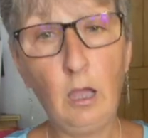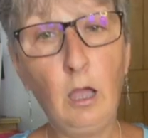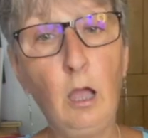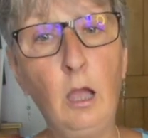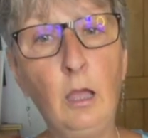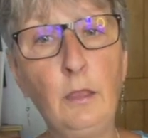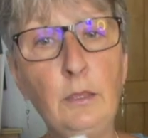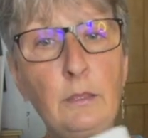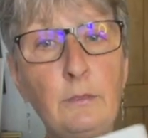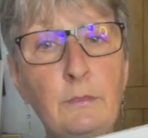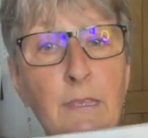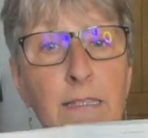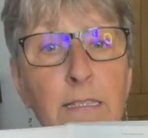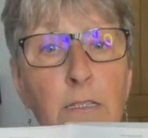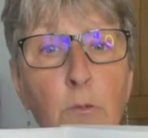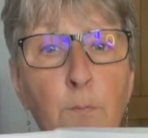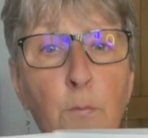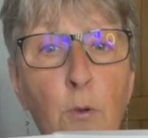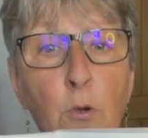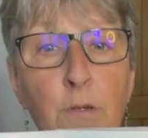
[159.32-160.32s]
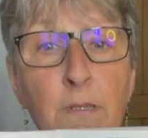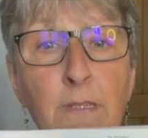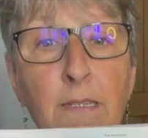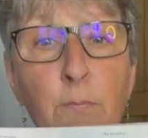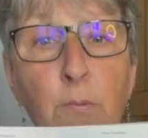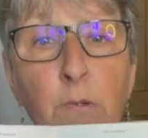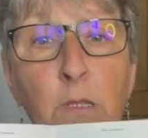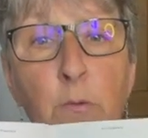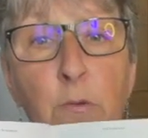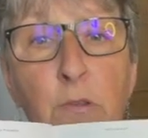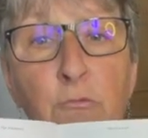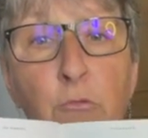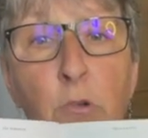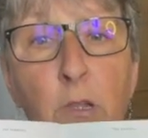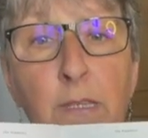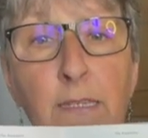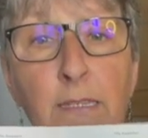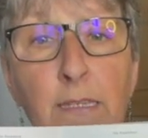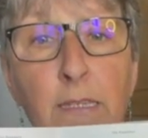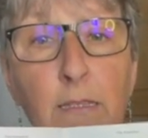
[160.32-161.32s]
And these little boxes, when I was
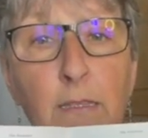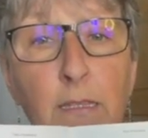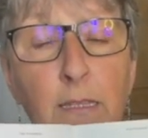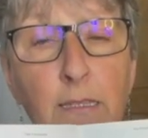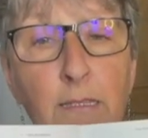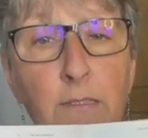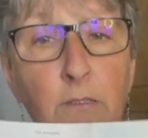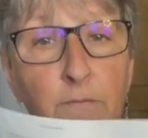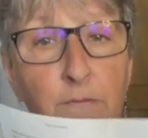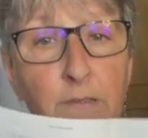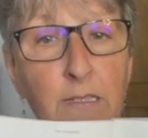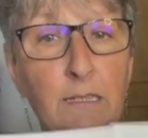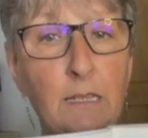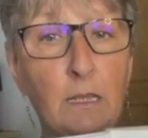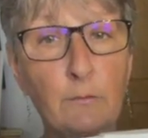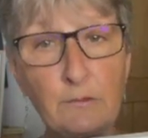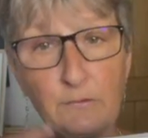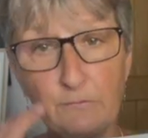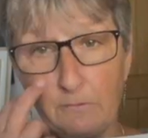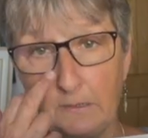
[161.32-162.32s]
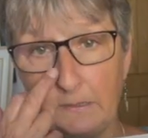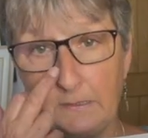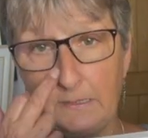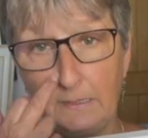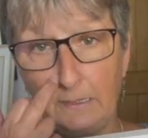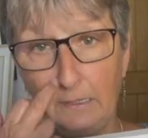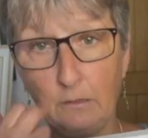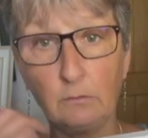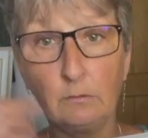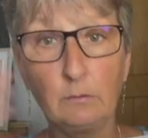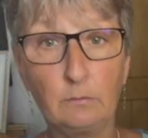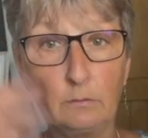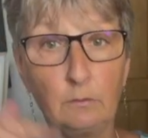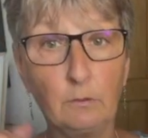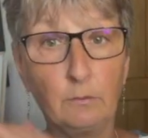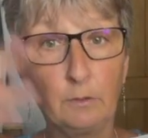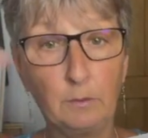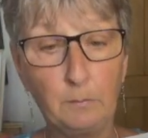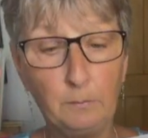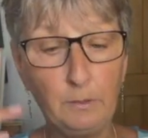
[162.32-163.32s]
writing this, obviously I was writing it on a
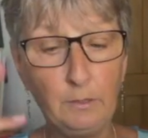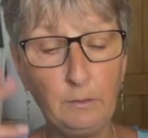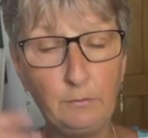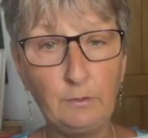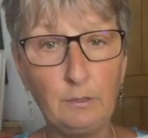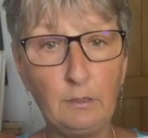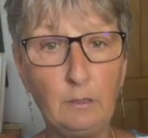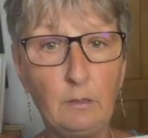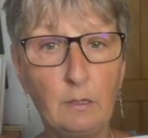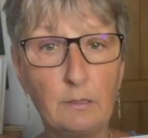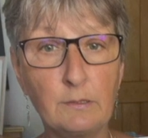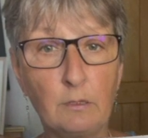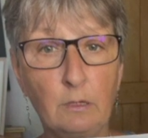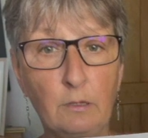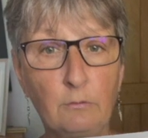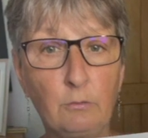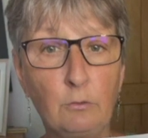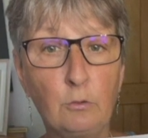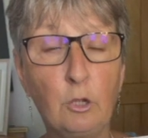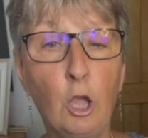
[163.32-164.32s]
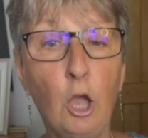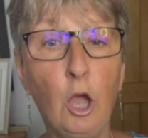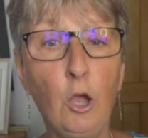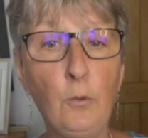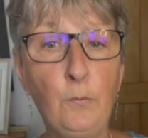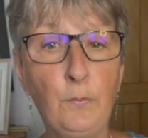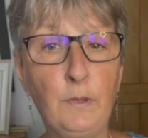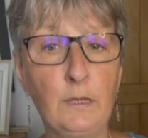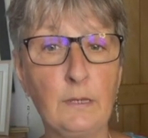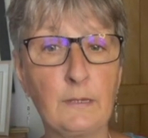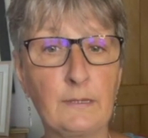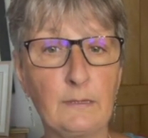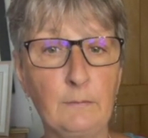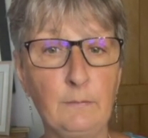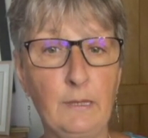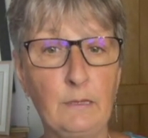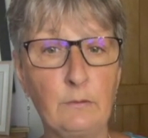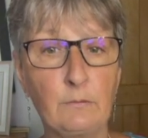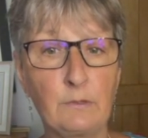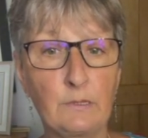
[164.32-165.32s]
computer. I was going through copious
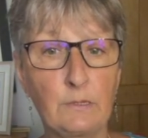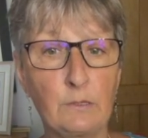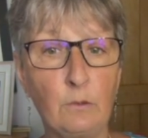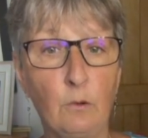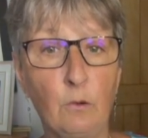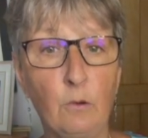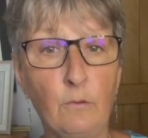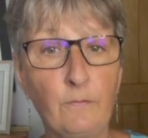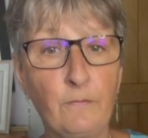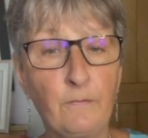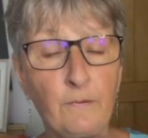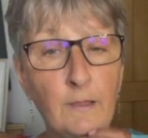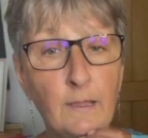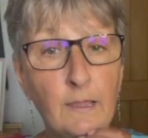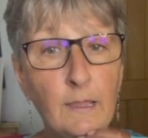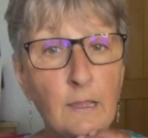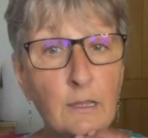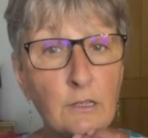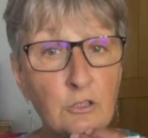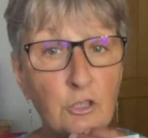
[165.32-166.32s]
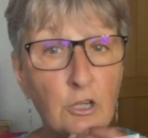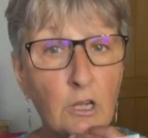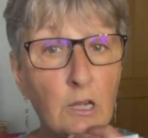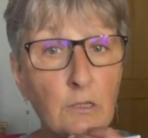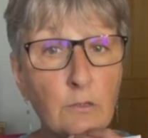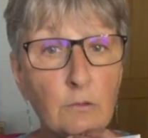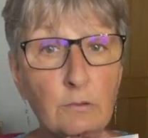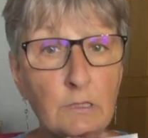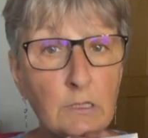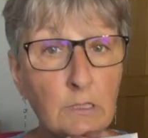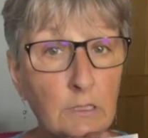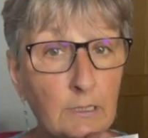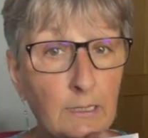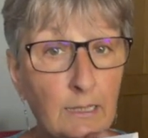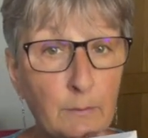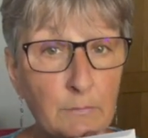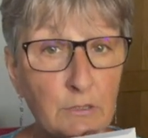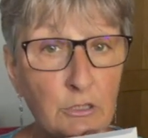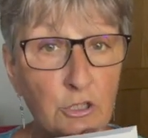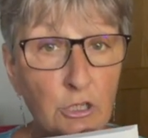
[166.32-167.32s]
amounts of journals. I don't know
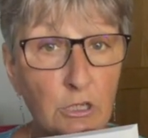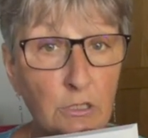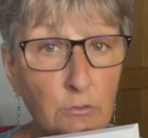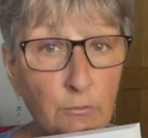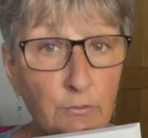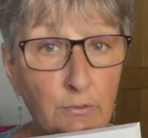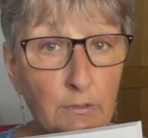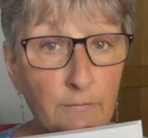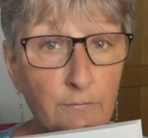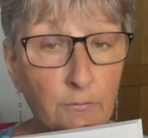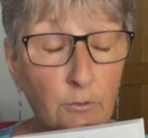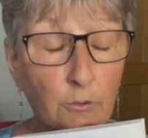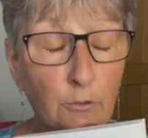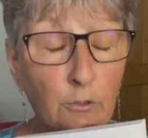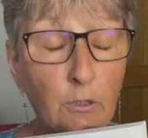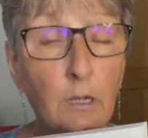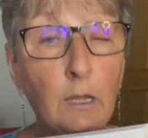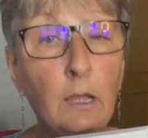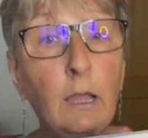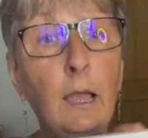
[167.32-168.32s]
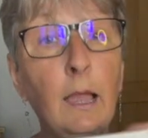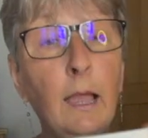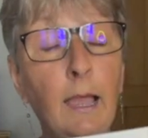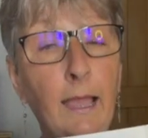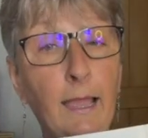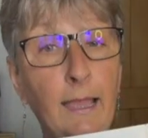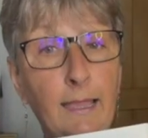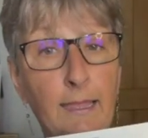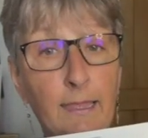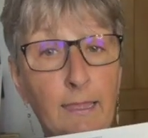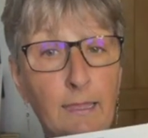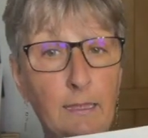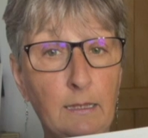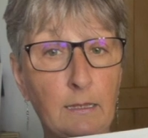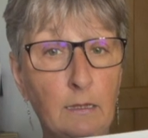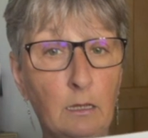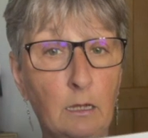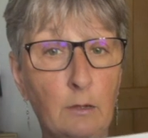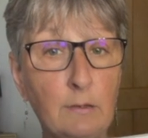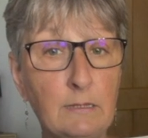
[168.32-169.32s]
how many journals I've got.
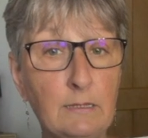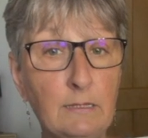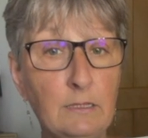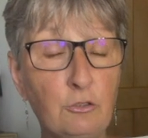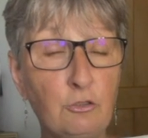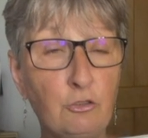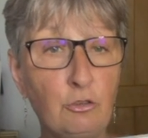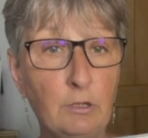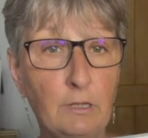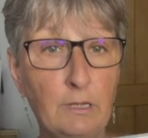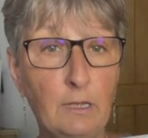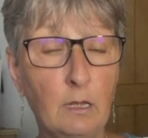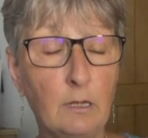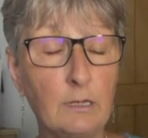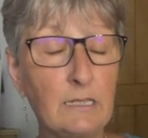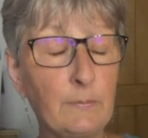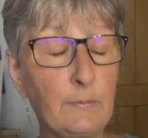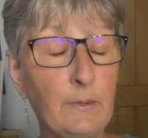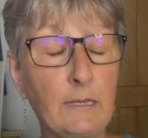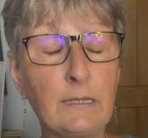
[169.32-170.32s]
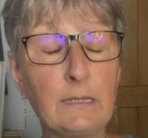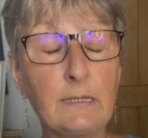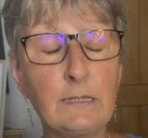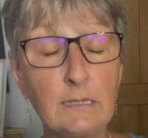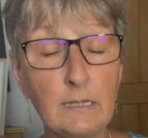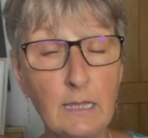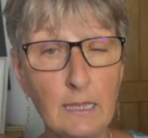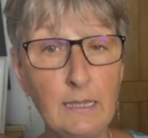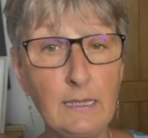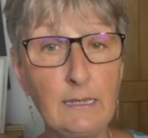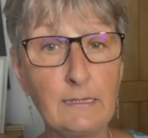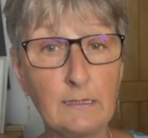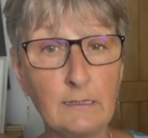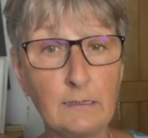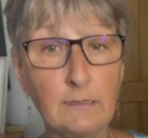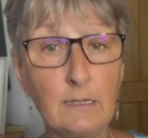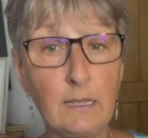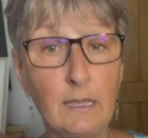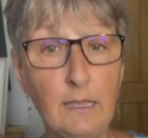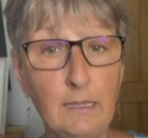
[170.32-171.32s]
And I spent days
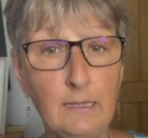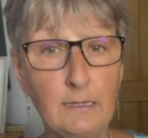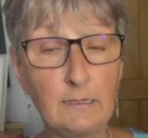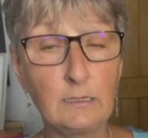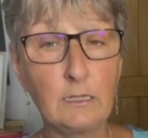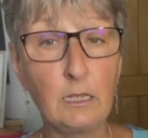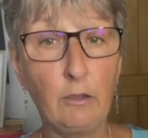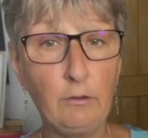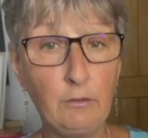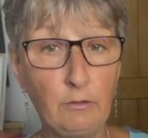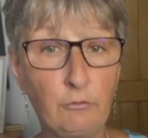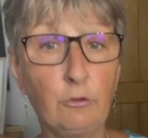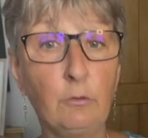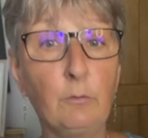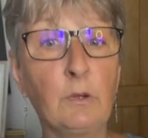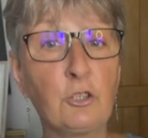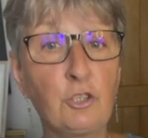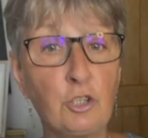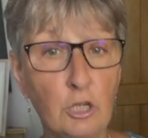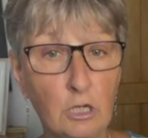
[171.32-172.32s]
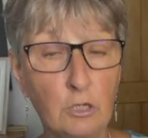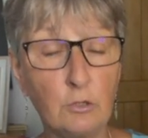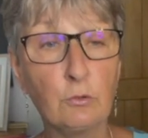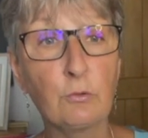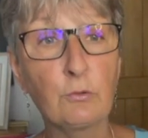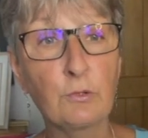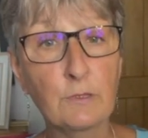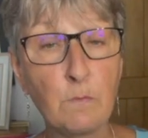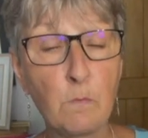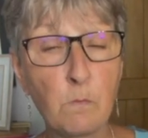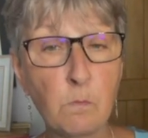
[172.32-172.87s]
and days going through my journals